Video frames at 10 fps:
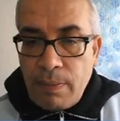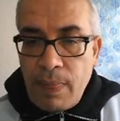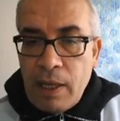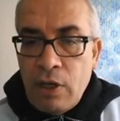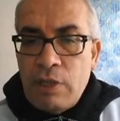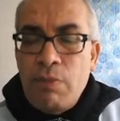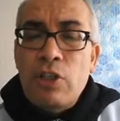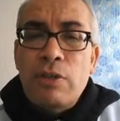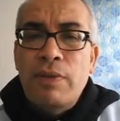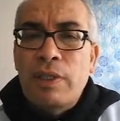Because most
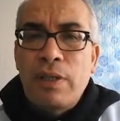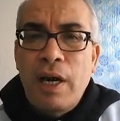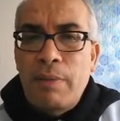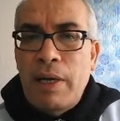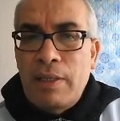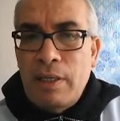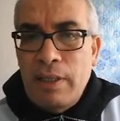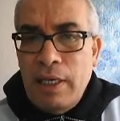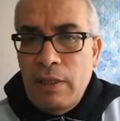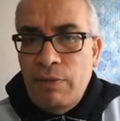of the time, as I
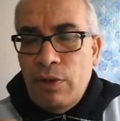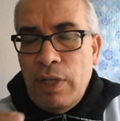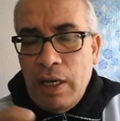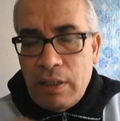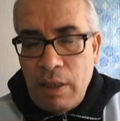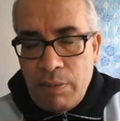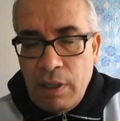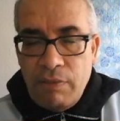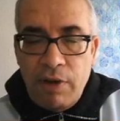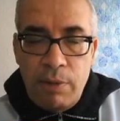said, if you take
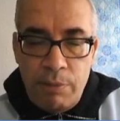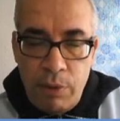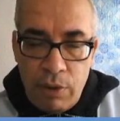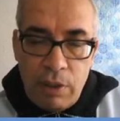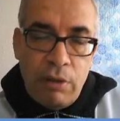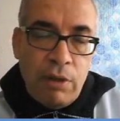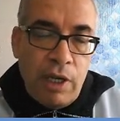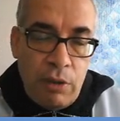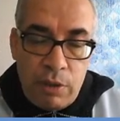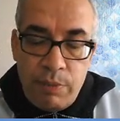something from a book or a
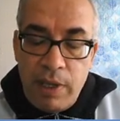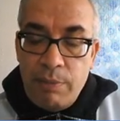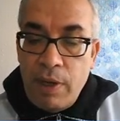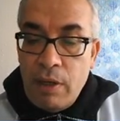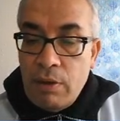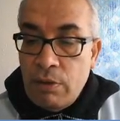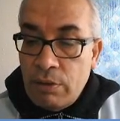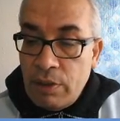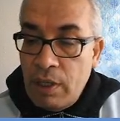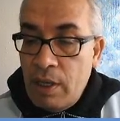newspaper or